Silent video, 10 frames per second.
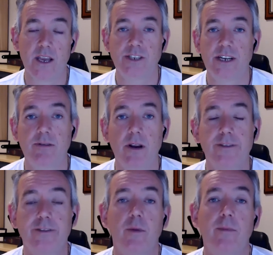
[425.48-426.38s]
Generally,
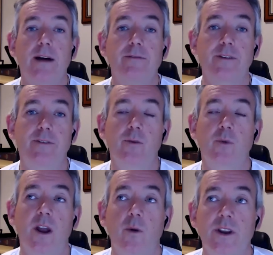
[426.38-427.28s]
from above,
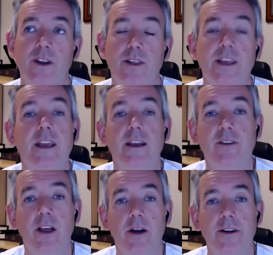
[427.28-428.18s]
when you're thinking of
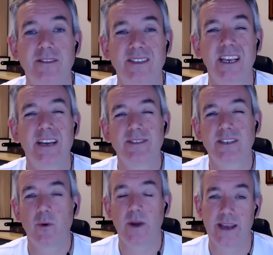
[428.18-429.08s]
colonials, think of
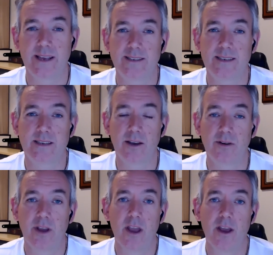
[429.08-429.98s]
squares. So
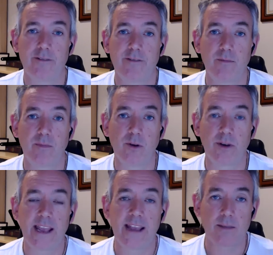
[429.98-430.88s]
from
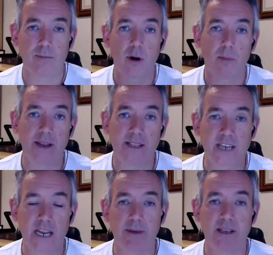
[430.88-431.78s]
looking at the property, it's
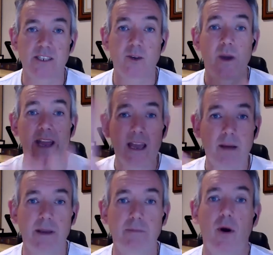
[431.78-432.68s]
going to be a square, a
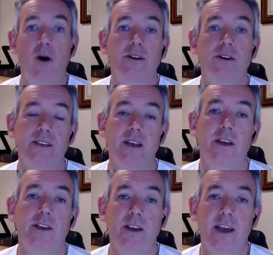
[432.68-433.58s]
big box.
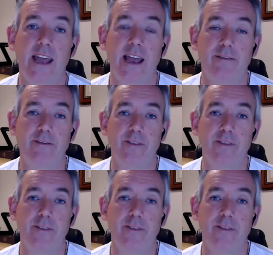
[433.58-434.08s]
You're going to have